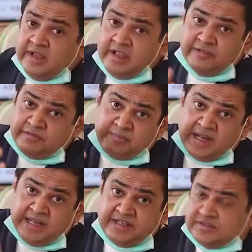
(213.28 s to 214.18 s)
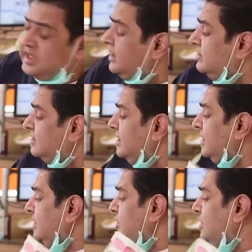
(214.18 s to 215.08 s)
If by any chance
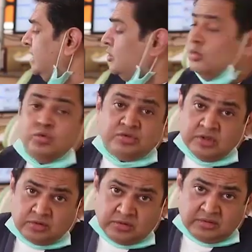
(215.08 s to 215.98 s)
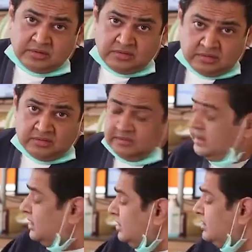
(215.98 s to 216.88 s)
you tend to lose the tooth,
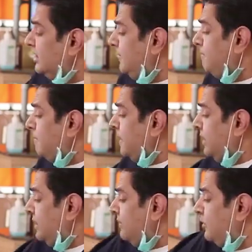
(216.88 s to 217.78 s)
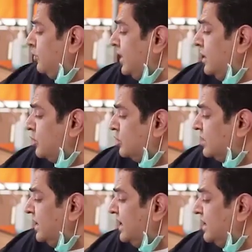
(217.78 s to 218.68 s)
because if you fail to
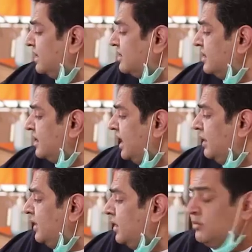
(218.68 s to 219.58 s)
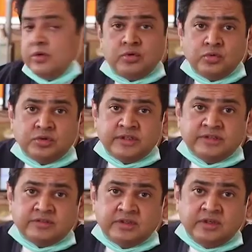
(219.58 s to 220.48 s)
see a dentist in time, and if your tooth
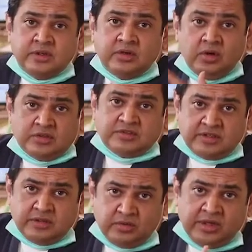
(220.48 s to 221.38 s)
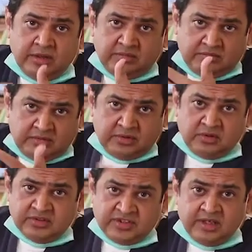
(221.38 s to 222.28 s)
is lost and you have
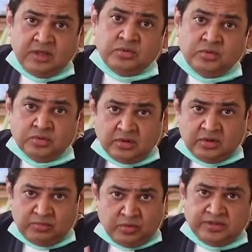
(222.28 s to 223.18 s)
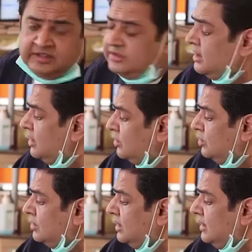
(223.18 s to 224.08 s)
a single tooth or more than single tooth